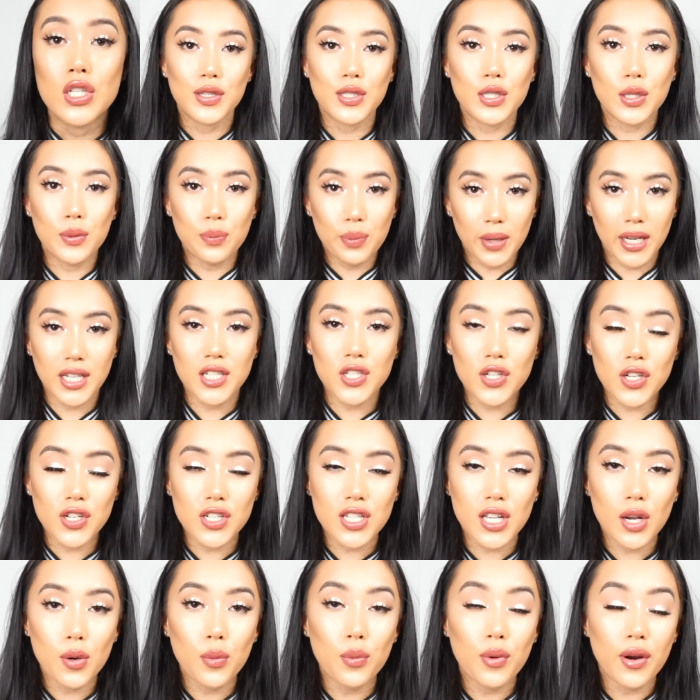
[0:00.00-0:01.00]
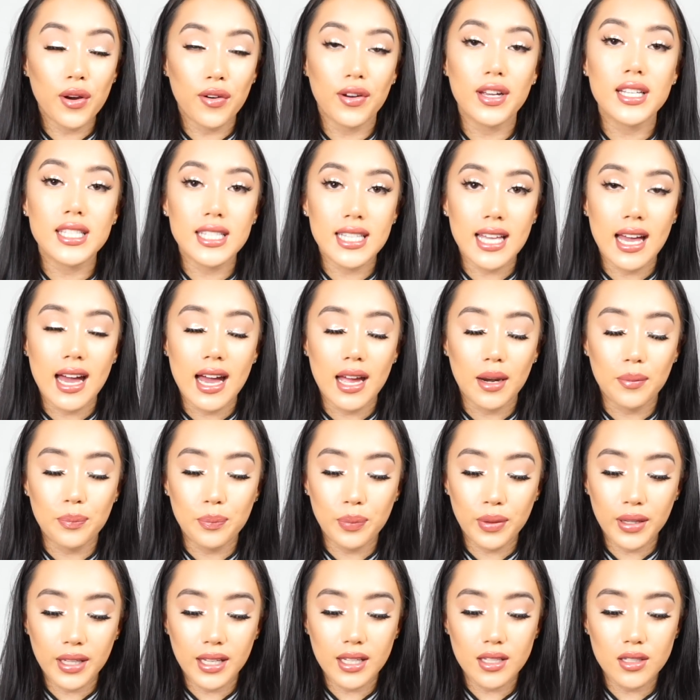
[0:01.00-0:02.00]
So pictures are where it's at.
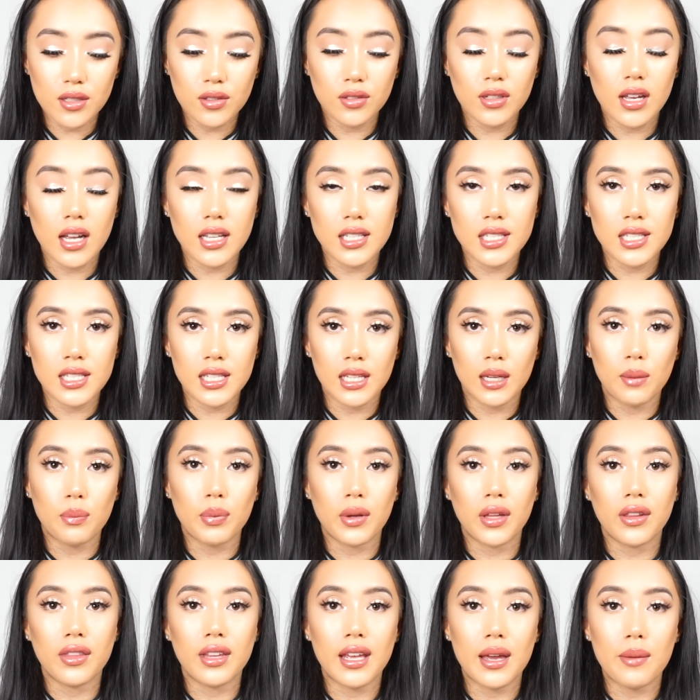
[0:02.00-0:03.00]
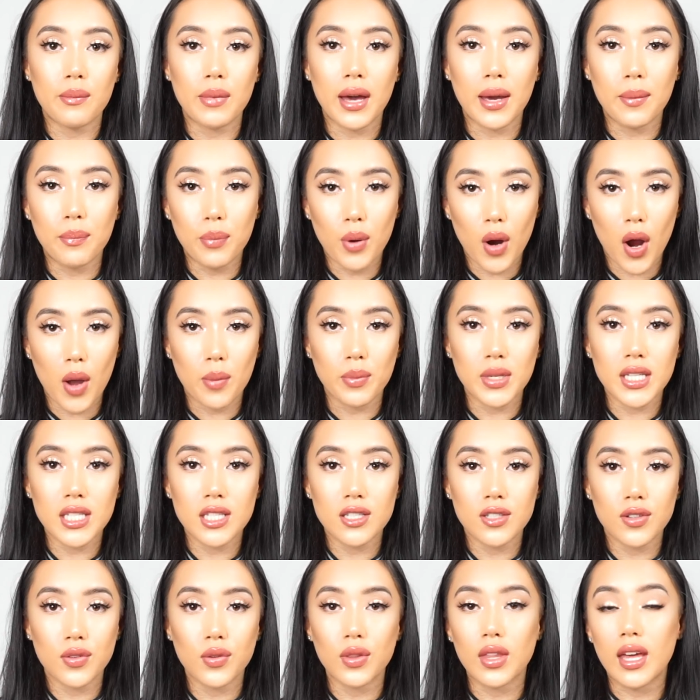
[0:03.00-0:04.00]
Please do not sleep on them. I
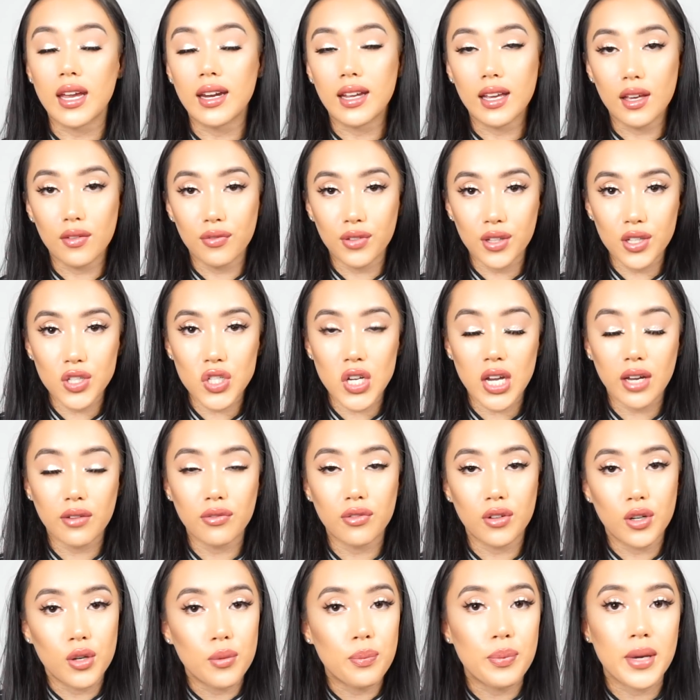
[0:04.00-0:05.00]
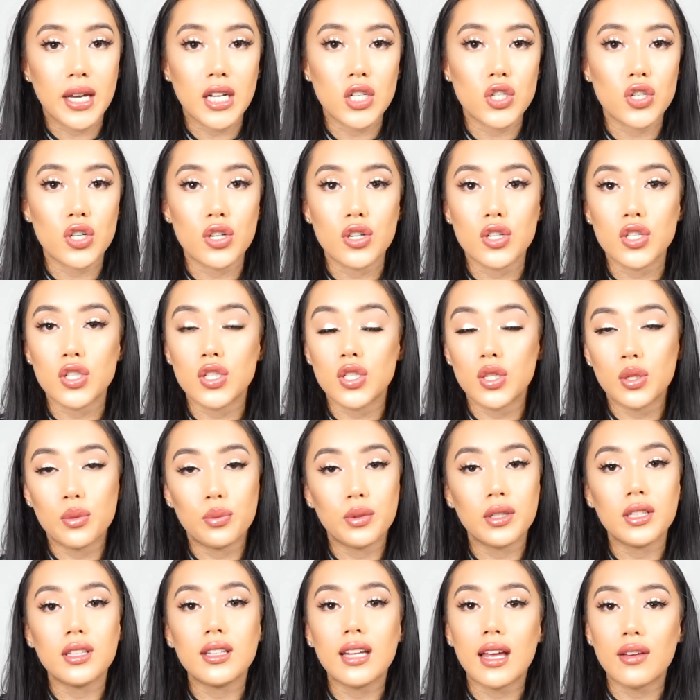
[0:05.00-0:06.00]
promise you that if you check for the pictures, you
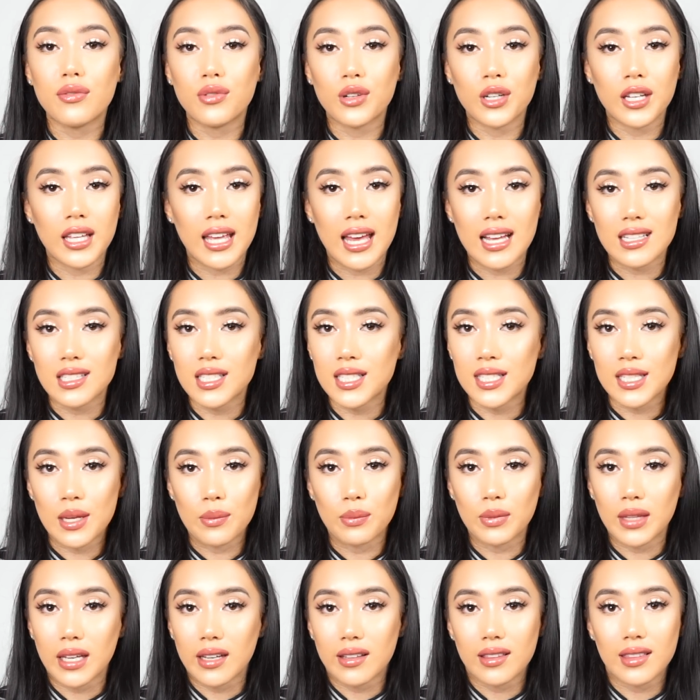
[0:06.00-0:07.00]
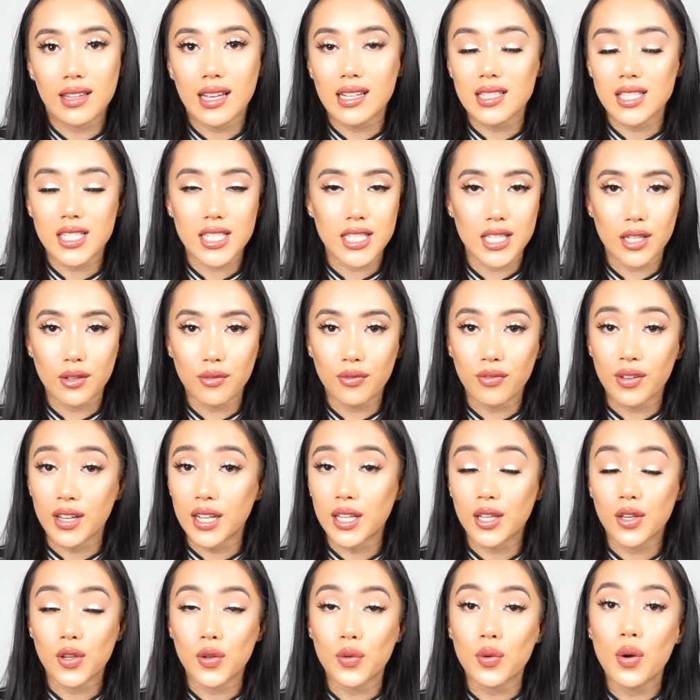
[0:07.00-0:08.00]
will never get something that doesn't
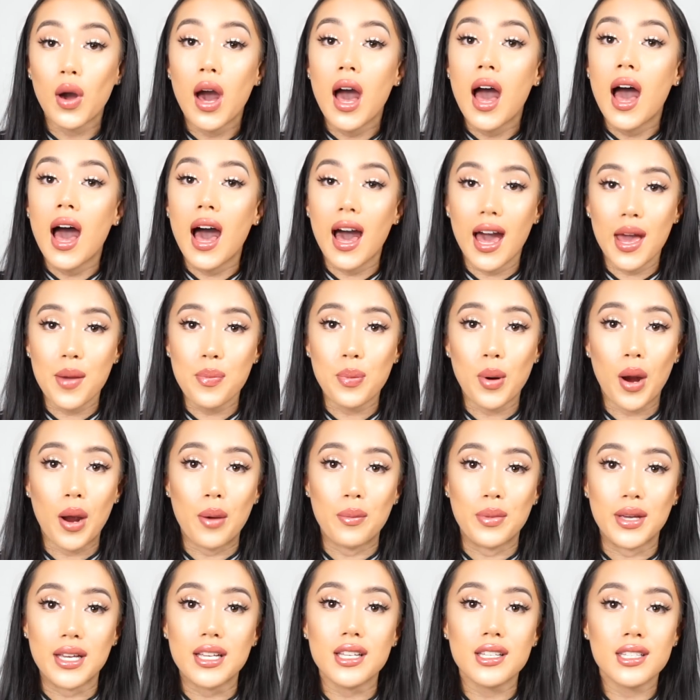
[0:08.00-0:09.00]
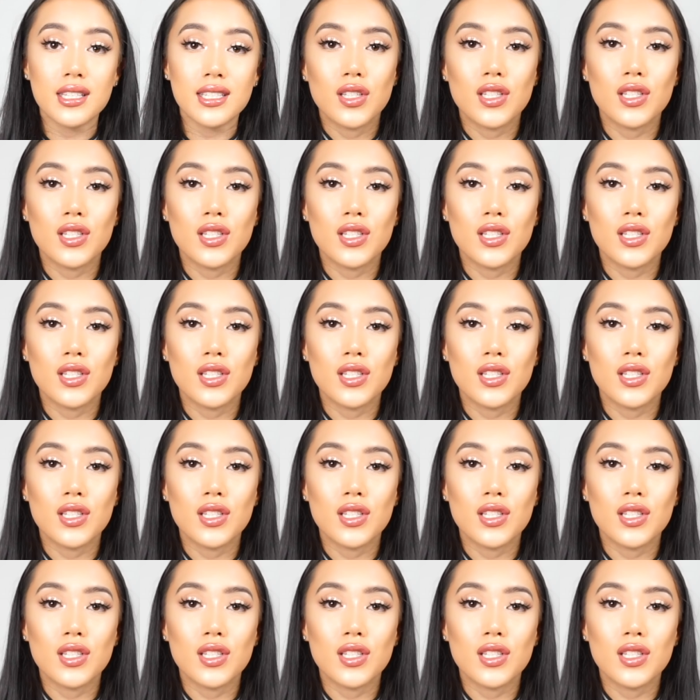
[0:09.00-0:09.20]
fit you. I promise.